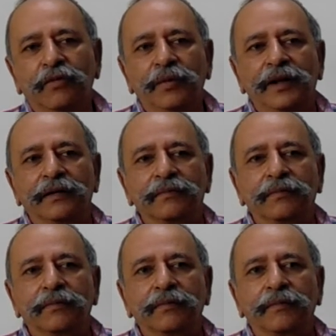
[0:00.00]
well,
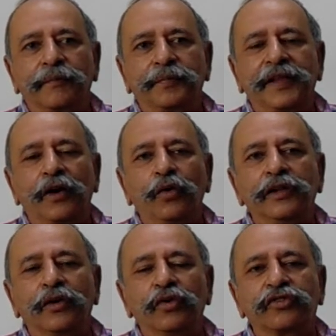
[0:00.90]
they rule
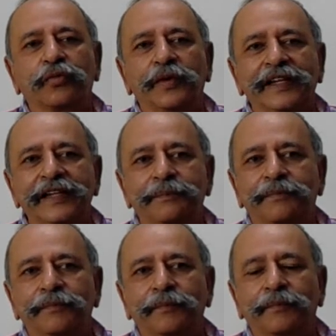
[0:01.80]
the roost within the
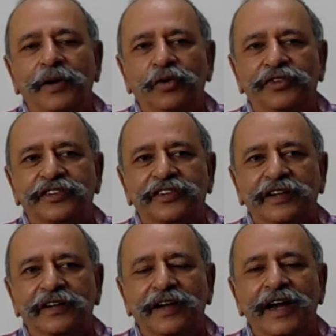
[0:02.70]

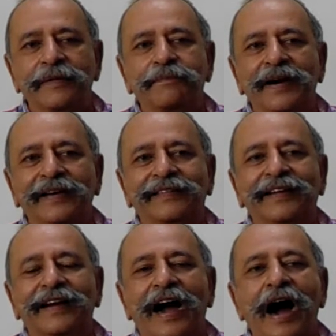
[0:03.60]
Baluchistan, and
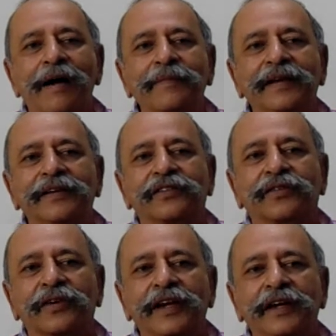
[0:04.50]
Pakistan army is
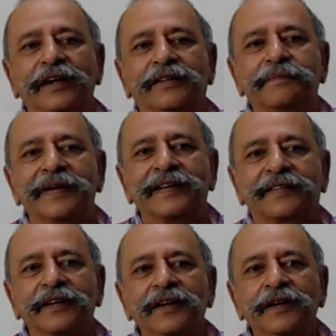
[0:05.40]
trying its
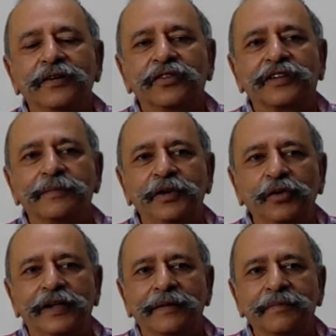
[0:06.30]
best to
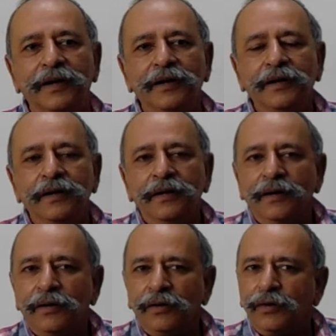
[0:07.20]
subdue them,
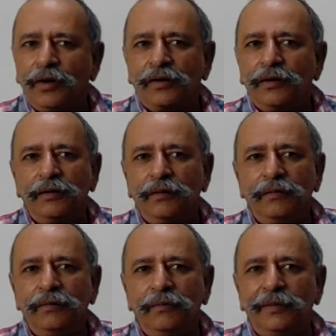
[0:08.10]
not
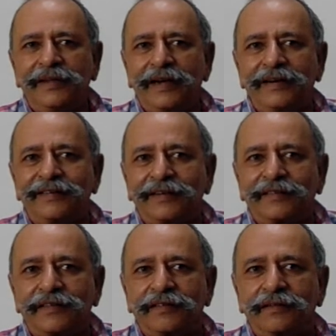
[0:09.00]
with great
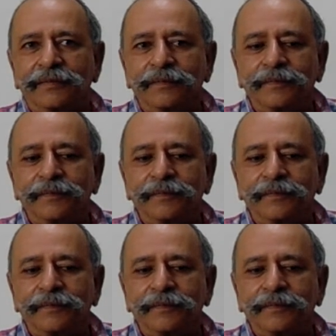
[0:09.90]
success.